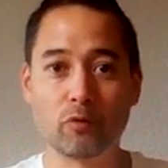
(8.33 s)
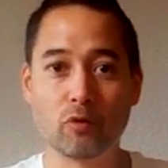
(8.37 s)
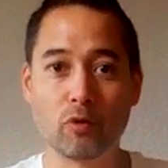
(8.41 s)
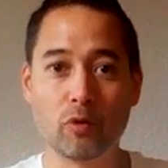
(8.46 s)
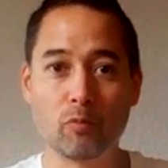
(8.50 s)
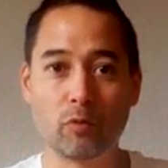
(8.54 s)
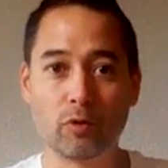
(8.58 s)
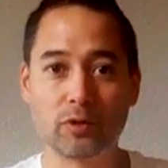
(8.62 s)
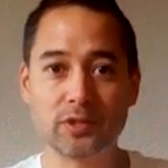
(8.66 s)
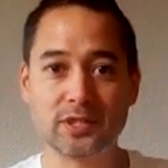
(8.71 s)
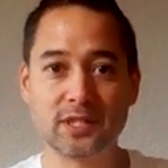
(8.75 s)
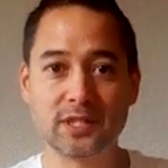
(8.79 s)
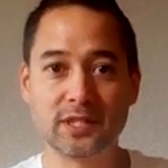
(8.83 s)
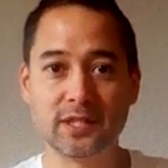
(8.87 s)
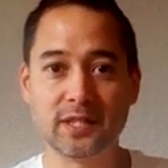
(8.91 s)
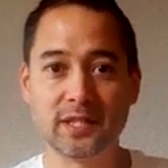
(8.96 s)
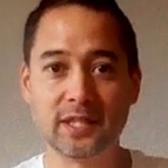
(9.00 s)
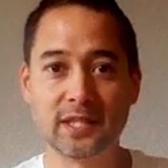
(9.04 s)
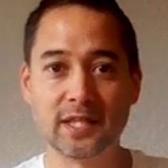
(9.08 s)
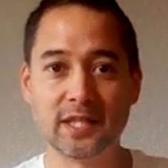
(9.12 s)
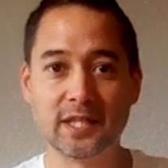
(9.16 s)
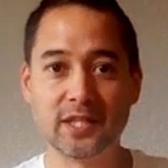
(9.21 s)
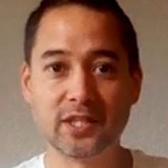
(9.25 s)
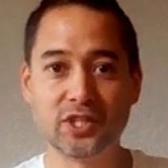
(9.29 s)
we're
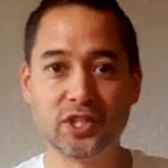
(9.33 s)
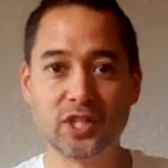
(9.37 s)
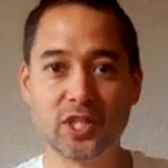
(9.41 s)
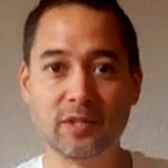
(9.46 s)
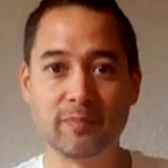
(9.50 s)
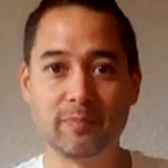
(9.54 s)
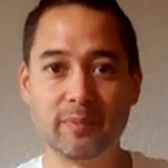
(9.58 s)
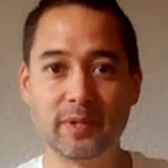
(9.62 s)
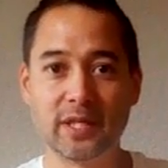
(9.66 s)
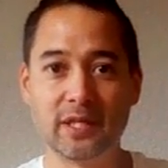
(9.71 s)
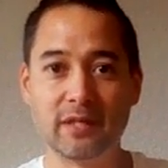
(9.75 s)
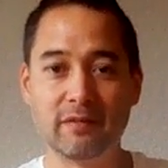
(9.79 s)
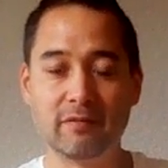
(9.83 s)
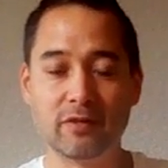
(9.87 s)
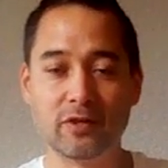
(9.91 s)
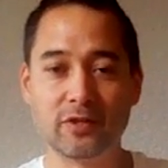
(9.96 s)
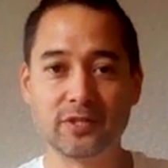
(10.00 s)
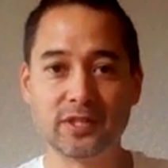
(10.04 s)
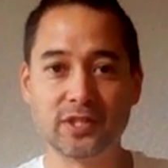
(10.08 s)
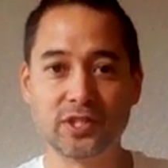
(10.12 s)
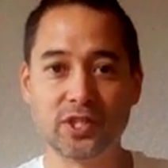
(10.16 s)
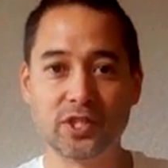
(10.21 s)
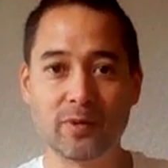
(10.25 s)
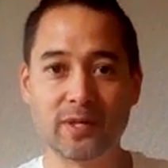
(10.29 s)
watching the GB
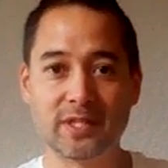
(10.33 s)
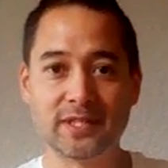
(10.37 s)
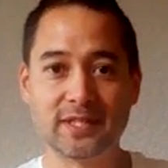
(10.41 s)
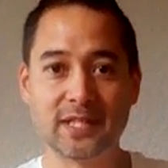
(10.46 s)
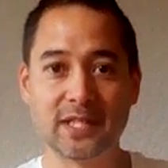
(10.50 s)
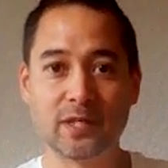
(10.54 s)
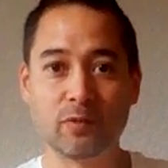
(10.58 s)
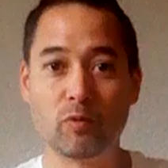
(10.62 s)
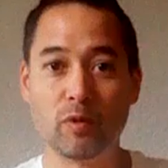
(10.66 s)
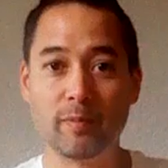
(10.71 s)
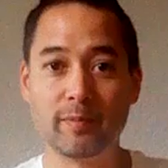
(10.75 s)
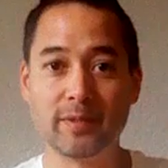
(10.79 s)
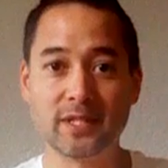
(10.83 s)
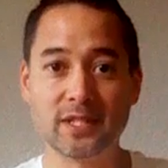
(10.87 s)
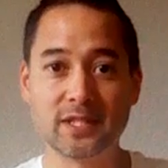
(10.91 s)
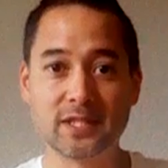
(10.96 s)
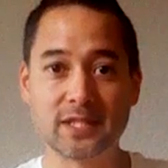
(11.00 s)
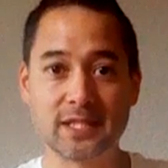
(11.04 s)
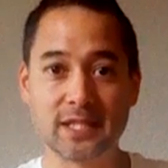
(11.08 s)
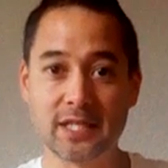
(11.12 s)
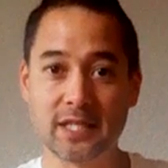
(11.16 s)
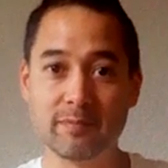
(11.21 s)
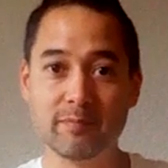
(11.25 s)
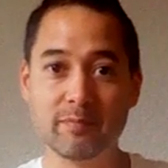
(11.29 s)
versus USA
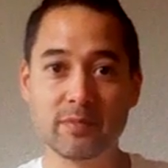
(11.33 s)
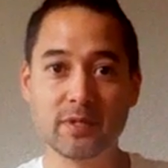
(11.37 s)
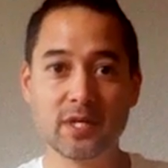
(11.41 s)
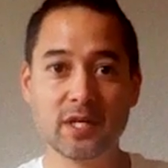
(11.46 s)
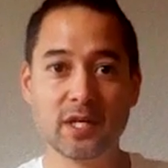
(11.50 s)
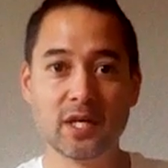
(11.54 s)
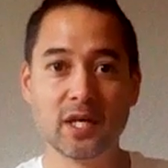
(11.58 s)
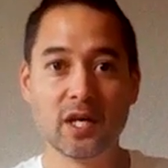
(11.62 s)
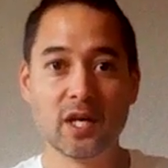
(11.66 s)
women's team